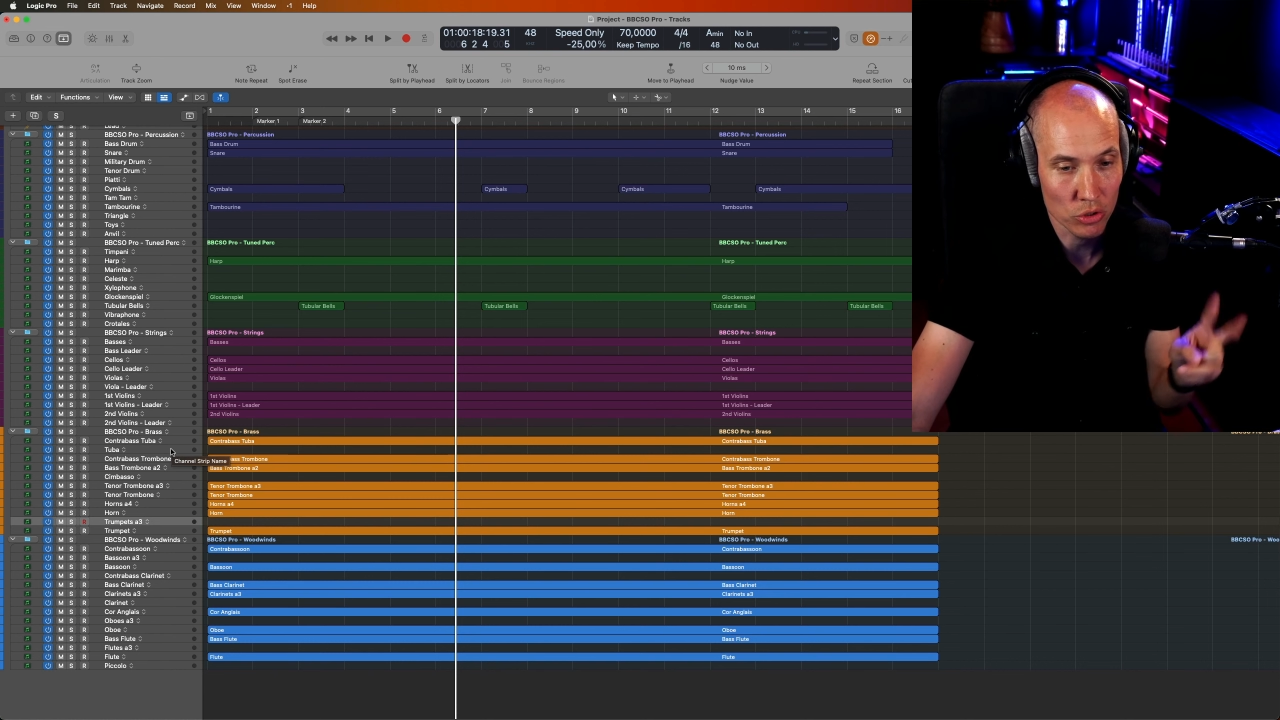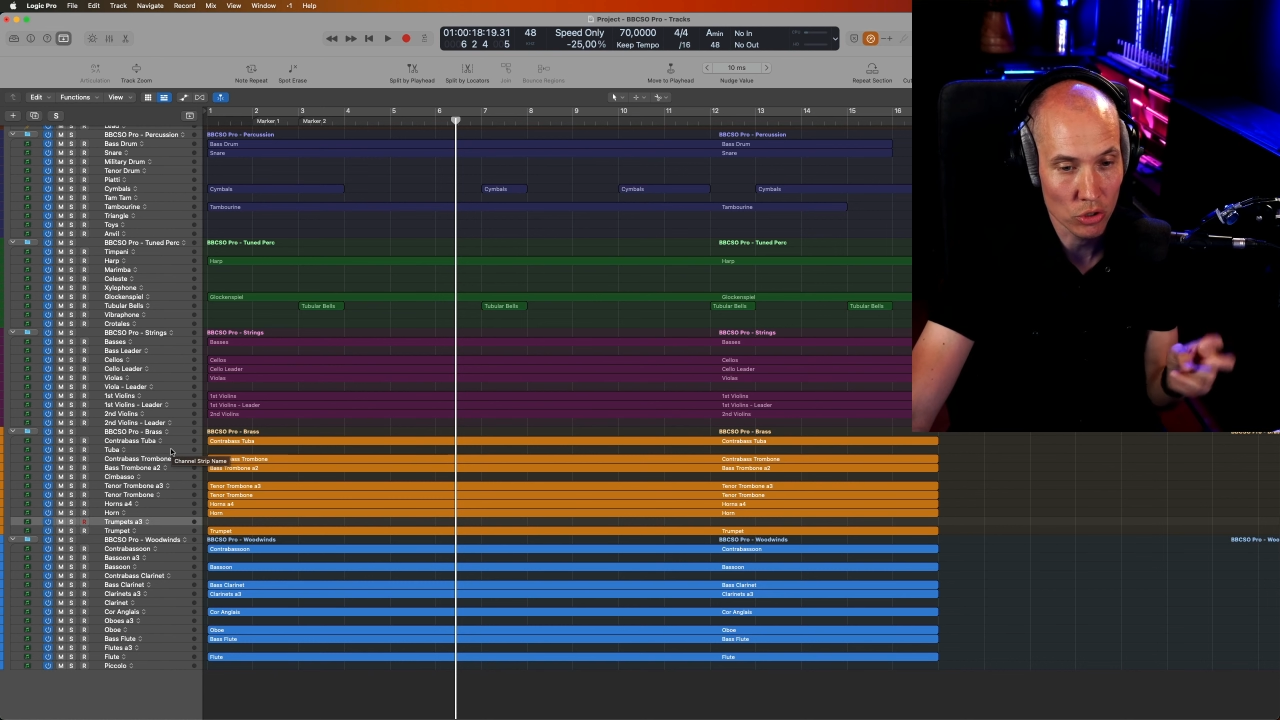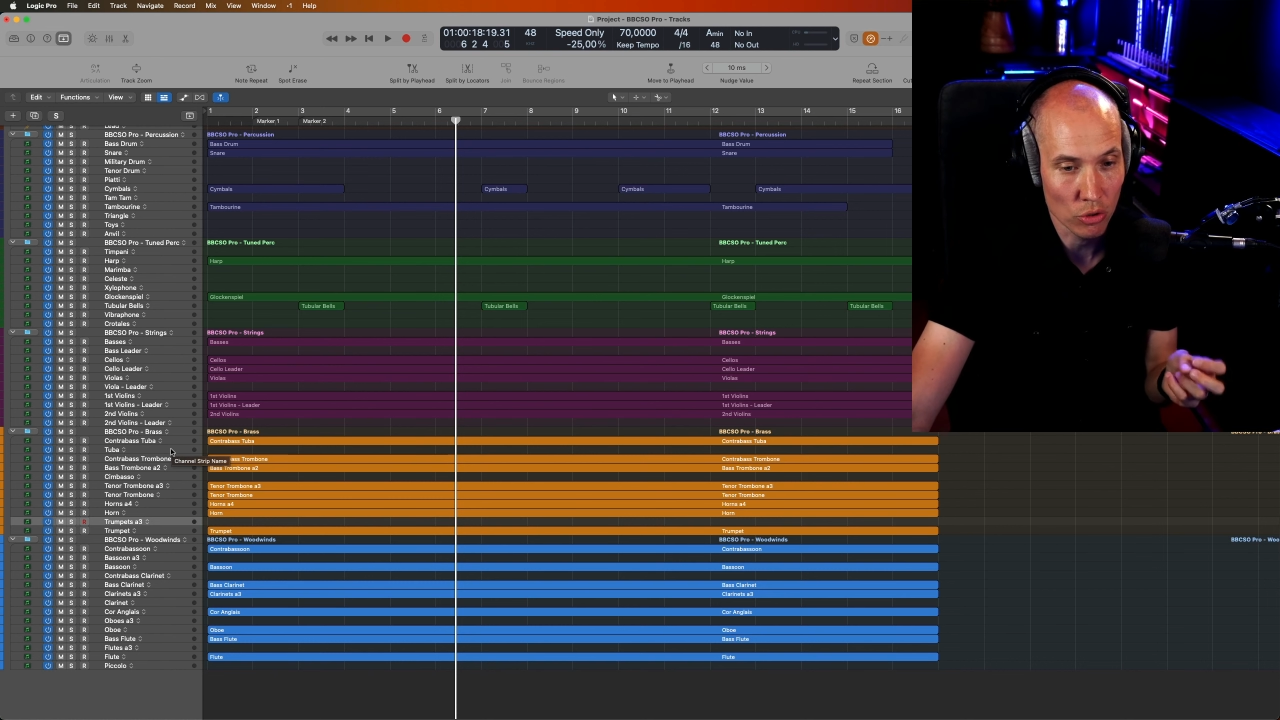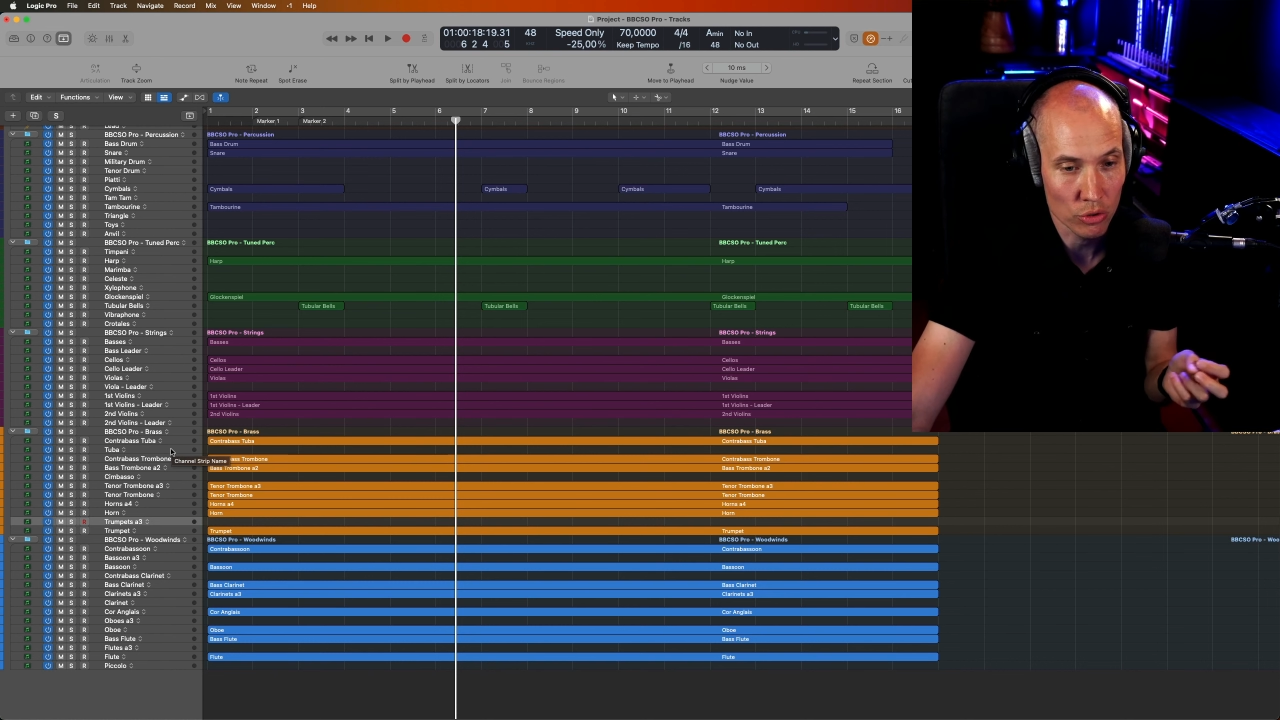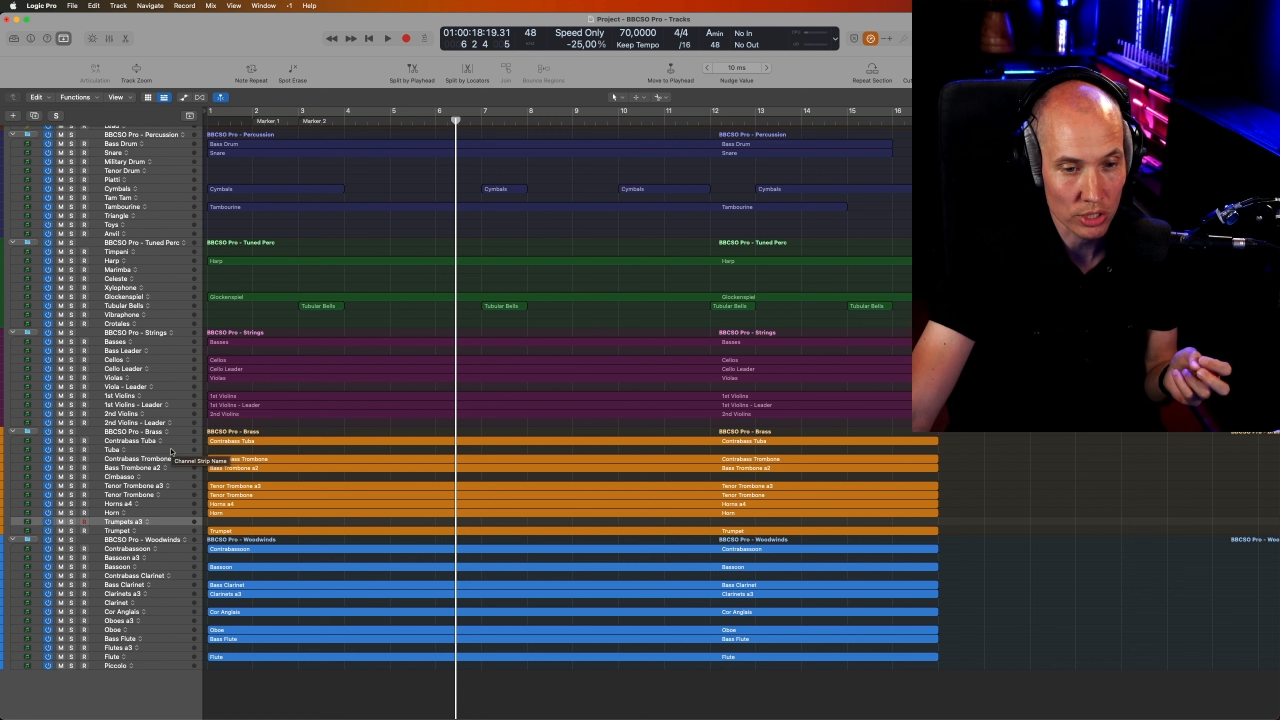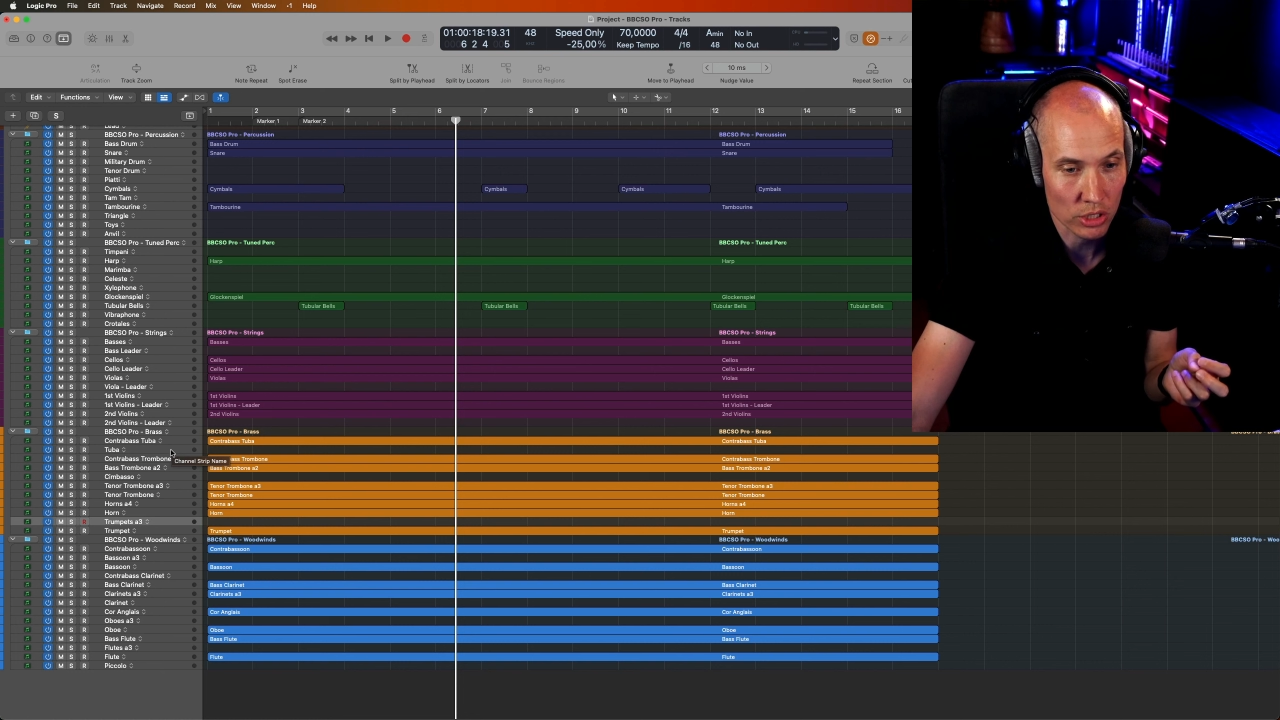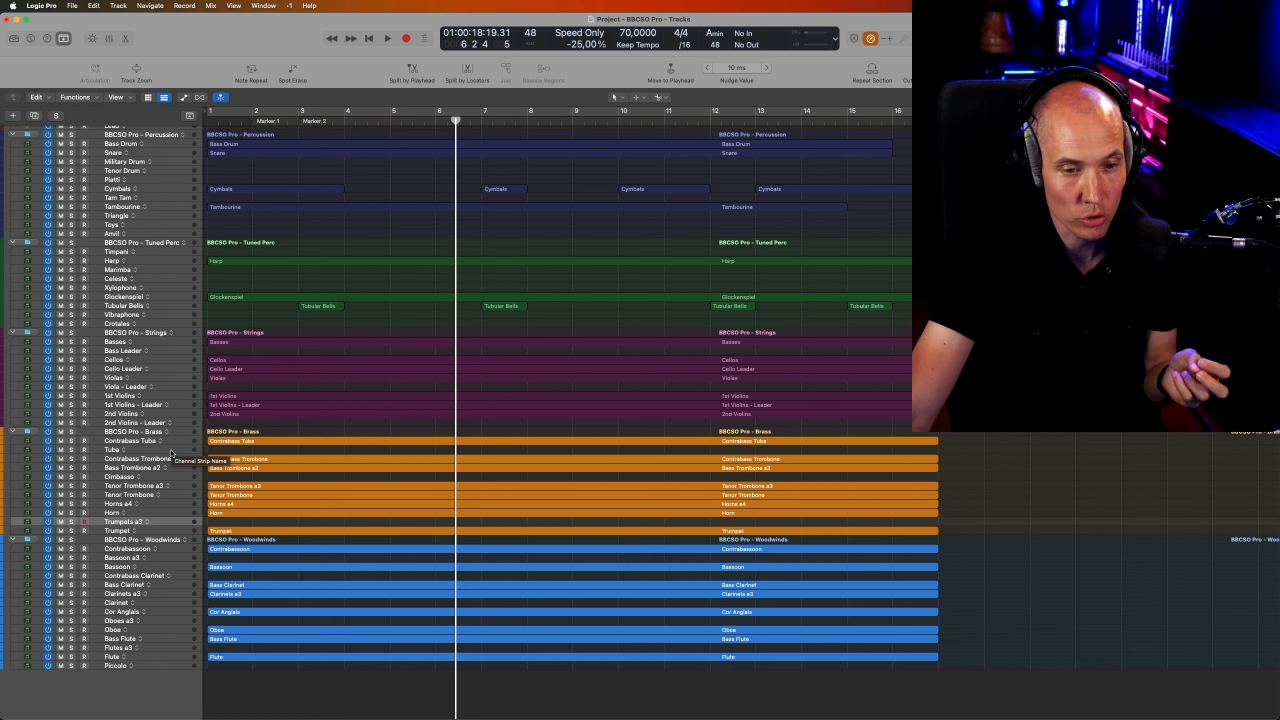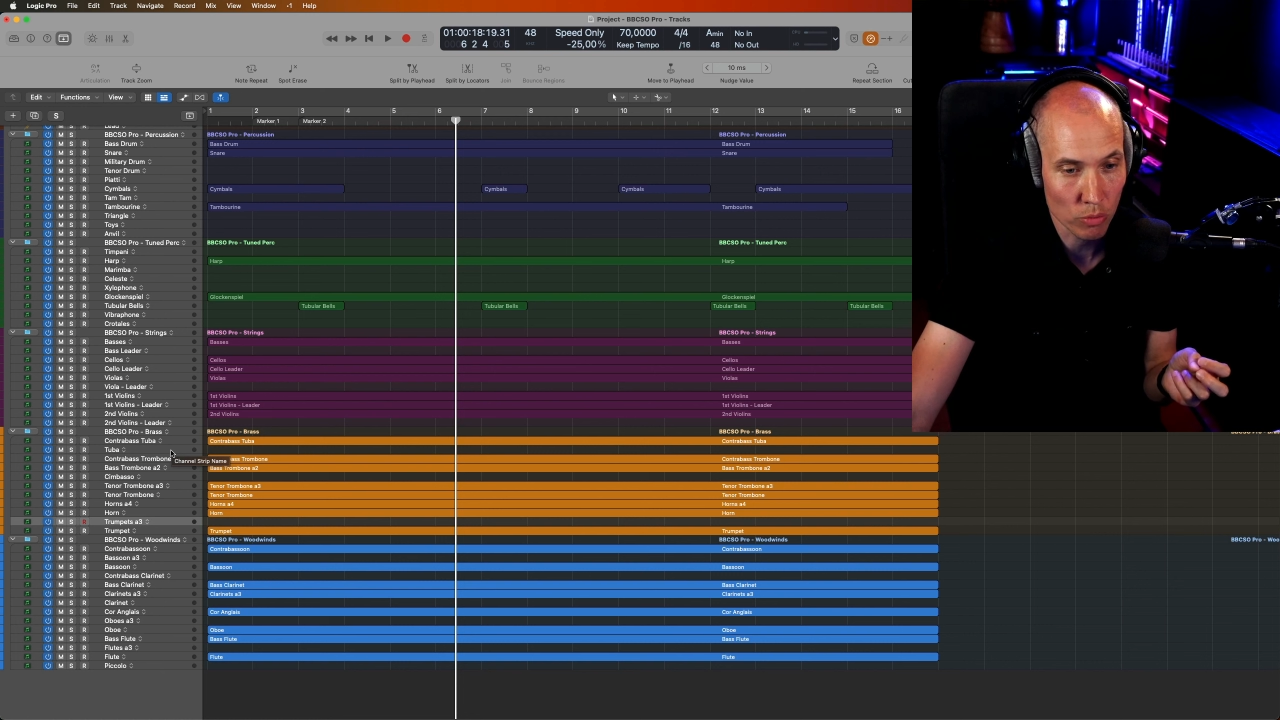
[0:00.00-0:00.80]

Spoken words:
those as 2